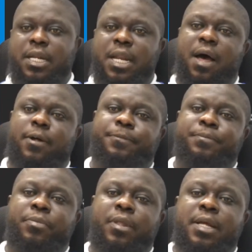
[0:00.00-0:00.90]
Now,
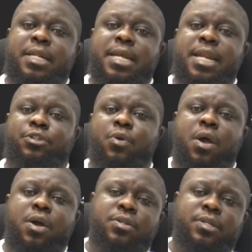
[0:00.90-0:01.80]
the next one
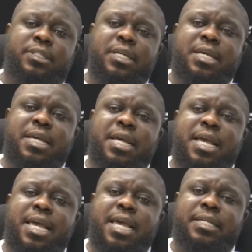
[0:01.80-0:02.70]
we're going to see
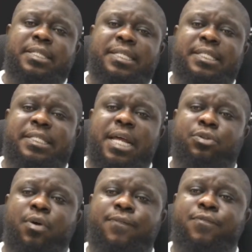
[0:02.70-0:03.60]
is the
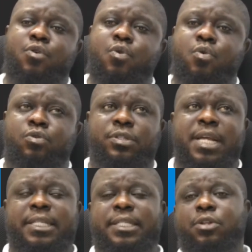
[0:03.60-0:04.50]
set of rules.
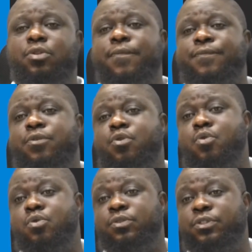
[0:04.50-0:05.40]
There are set of
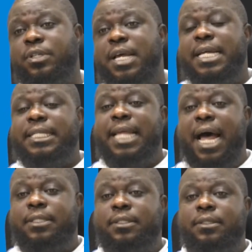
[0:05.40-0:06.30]
rules
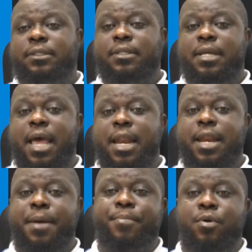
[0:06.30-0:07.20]
that
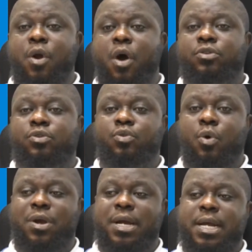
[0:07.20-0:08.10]
enable us
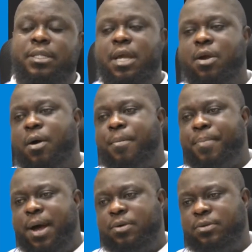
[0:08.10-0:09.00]
to create a
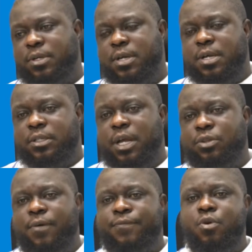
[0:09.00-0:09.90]
compound. Set
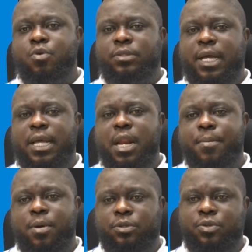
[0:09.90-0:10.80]
of rules that
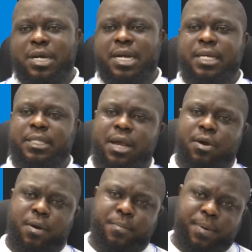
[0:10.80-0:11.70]
enable us to create a
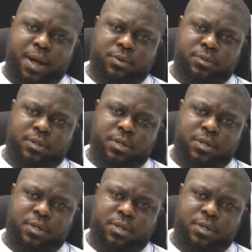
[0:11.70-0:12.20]
compound.